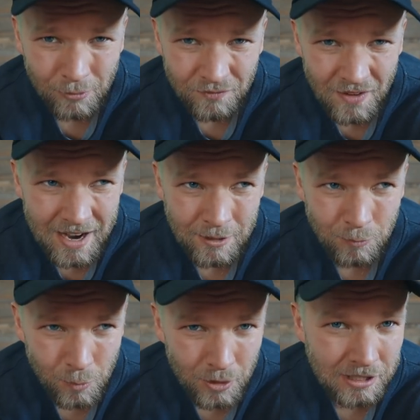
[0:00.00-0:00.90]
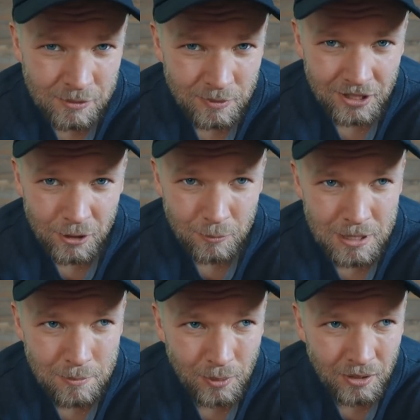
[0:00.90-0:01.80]
fun working with other
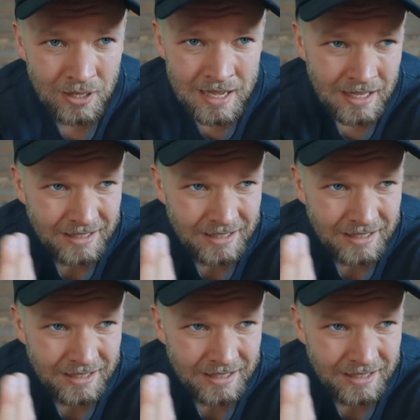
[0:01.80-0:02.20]
people